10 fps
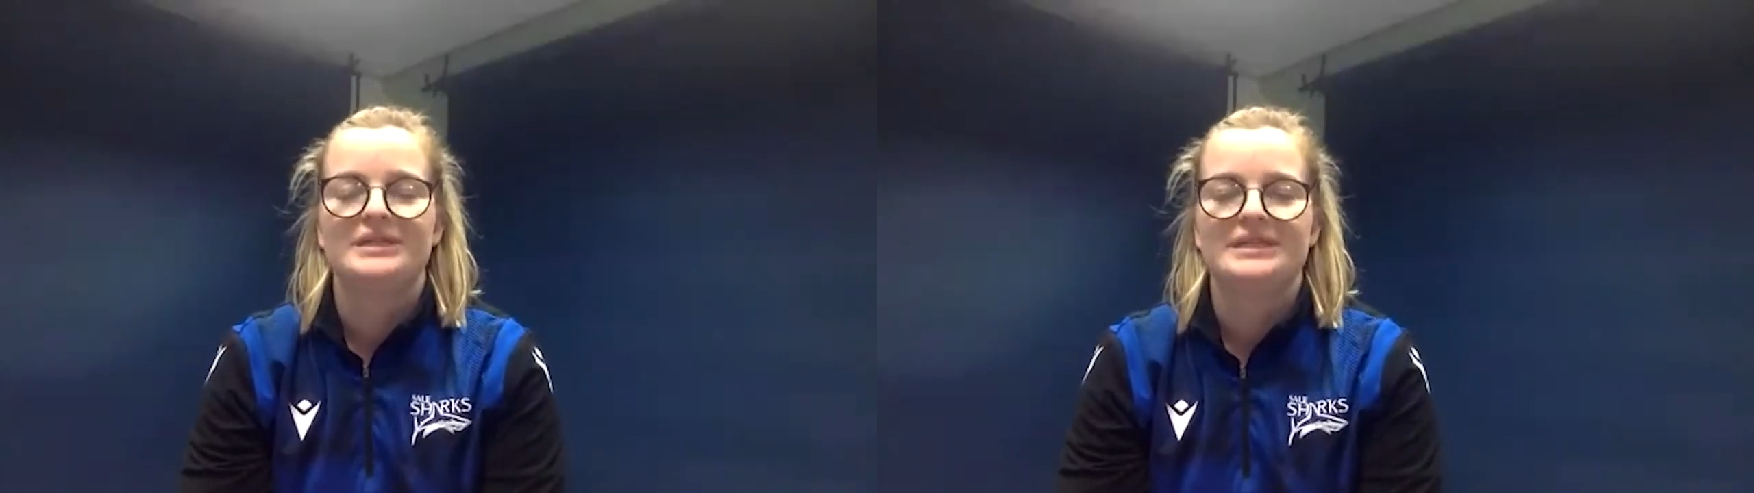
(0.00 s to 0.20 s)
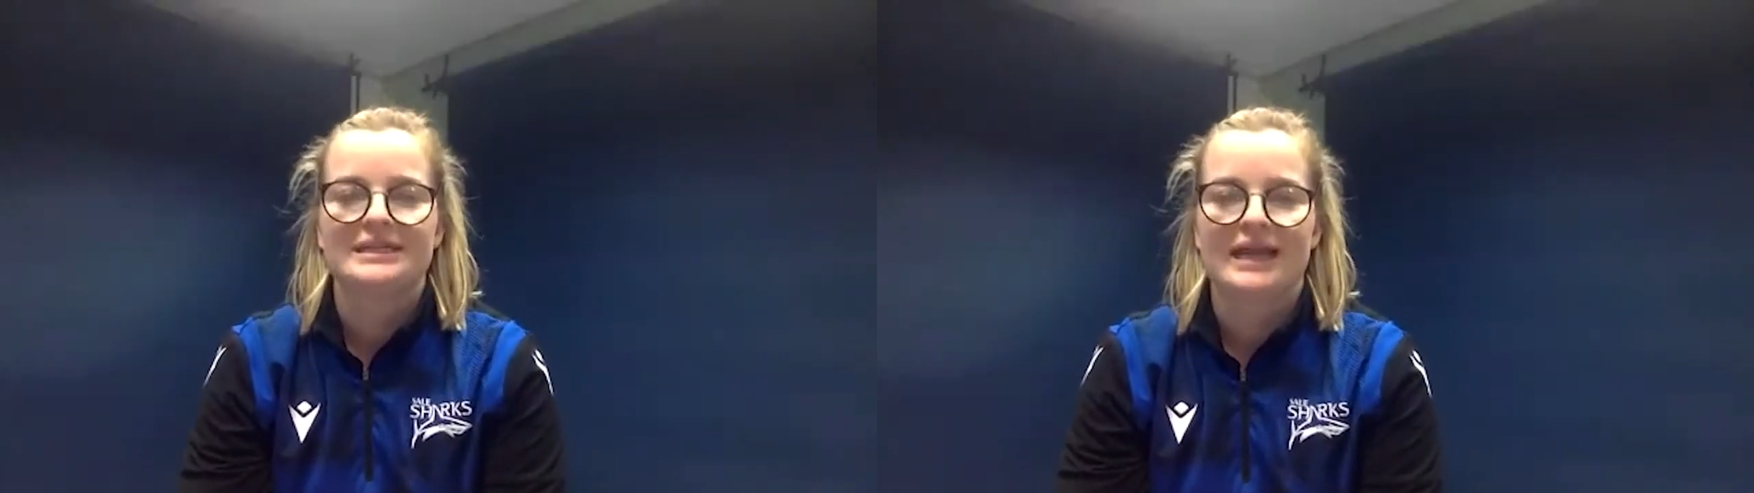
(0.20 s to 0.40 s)

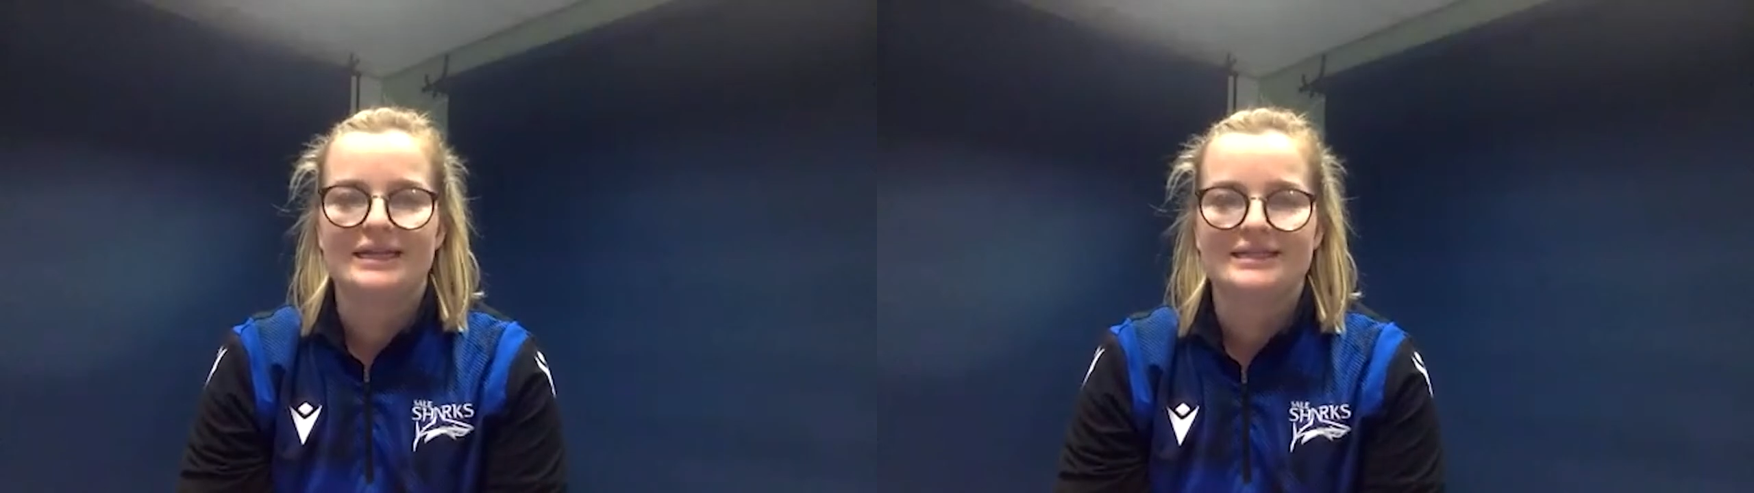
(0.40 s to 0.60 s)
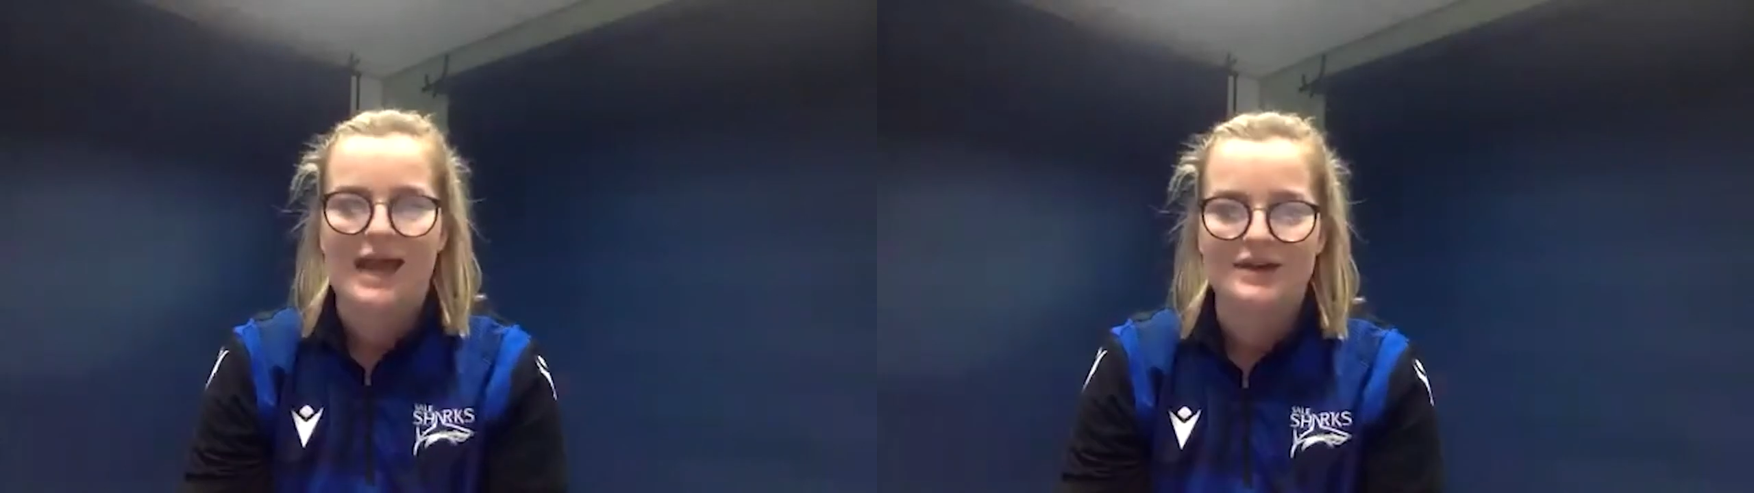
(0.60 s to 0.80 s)
didn't
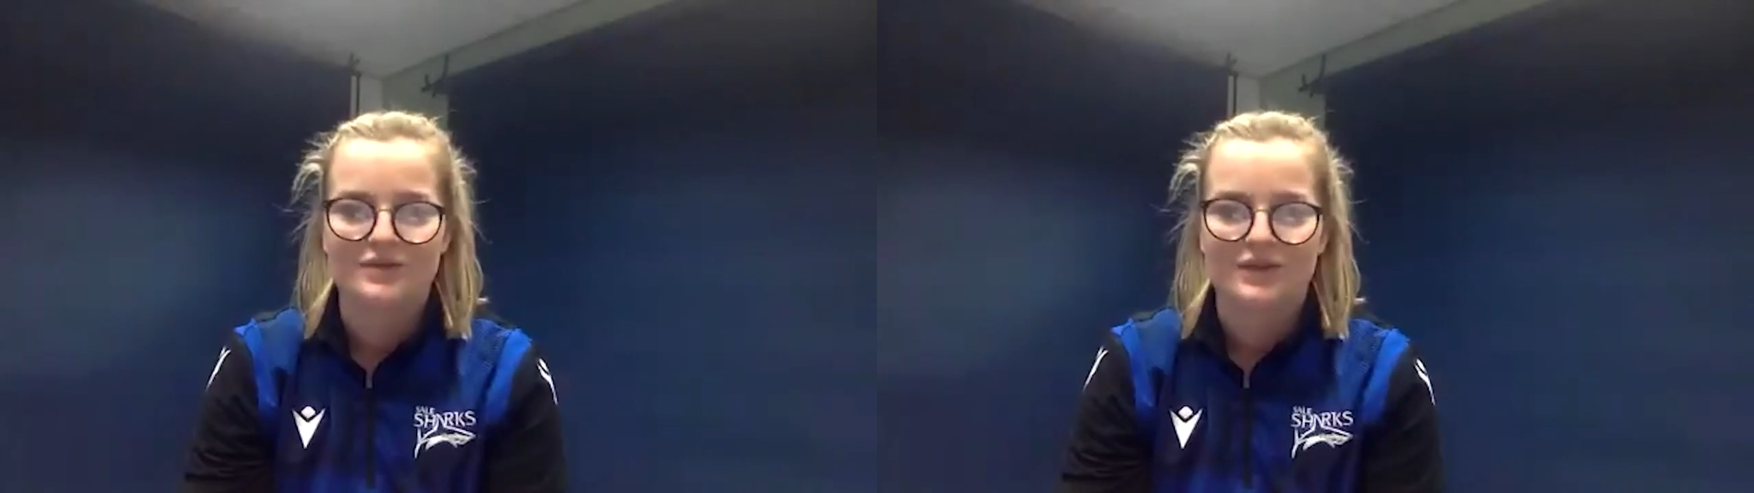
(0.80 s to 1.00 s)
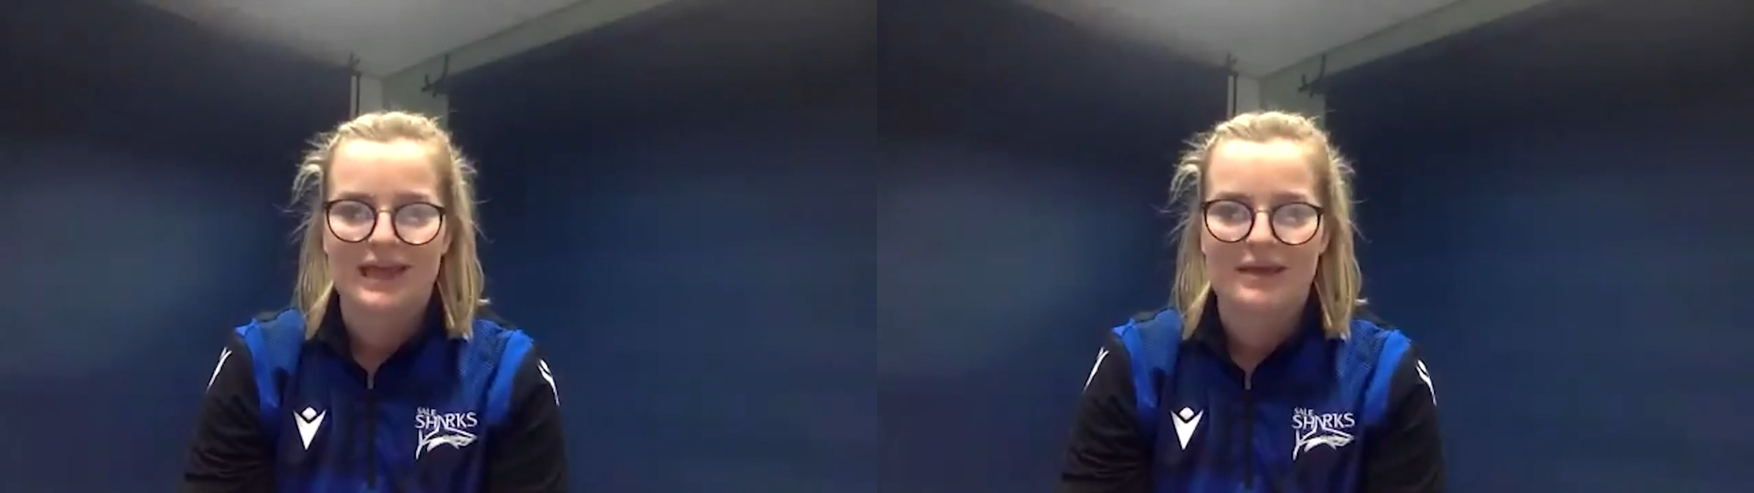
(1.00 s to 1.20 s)
intend
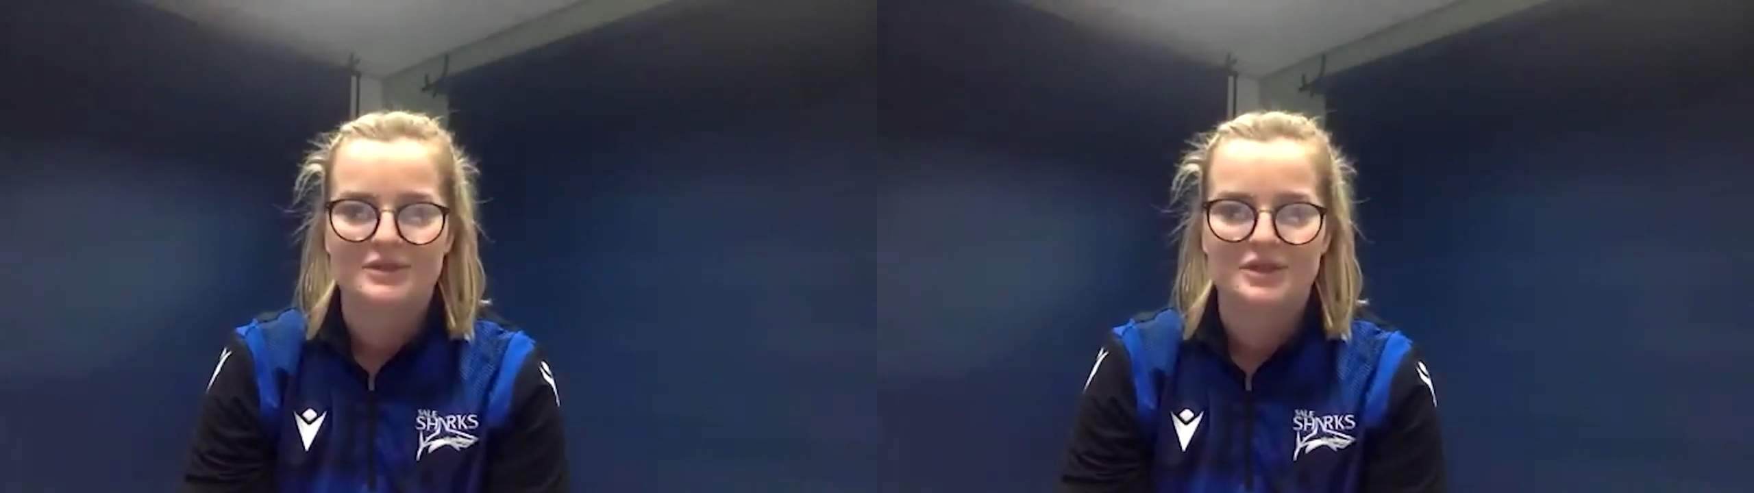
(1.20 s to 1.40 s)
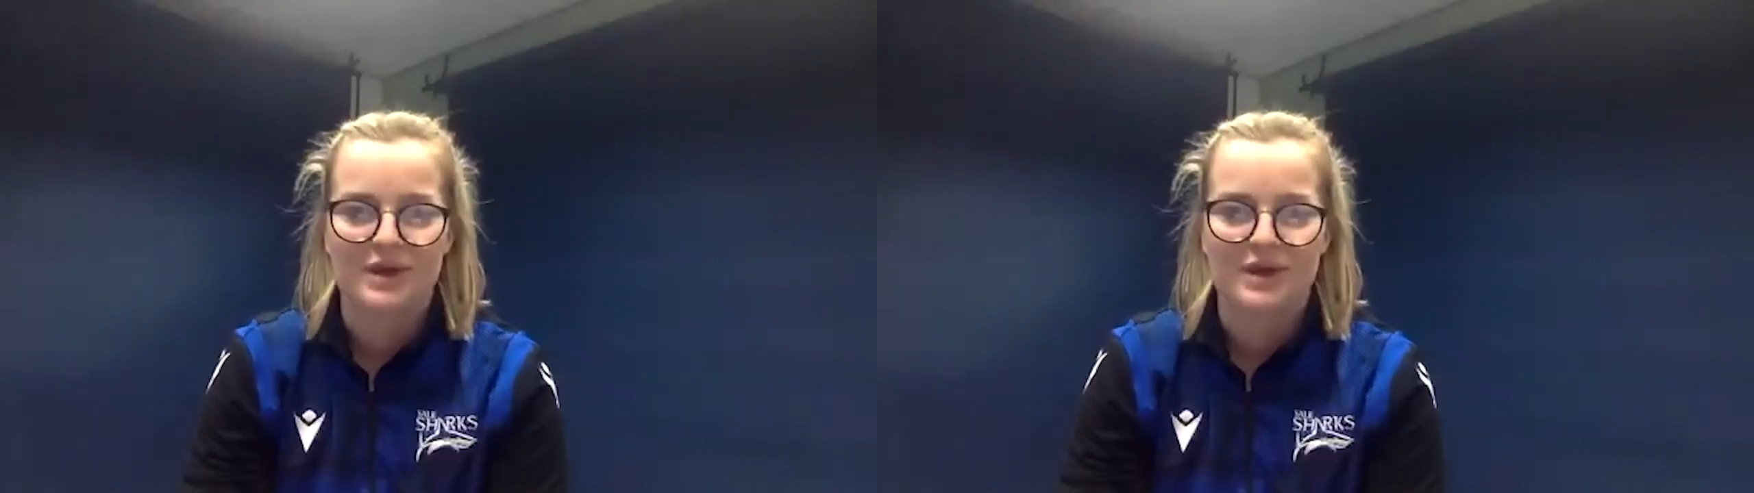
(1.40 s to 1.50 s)
for the game to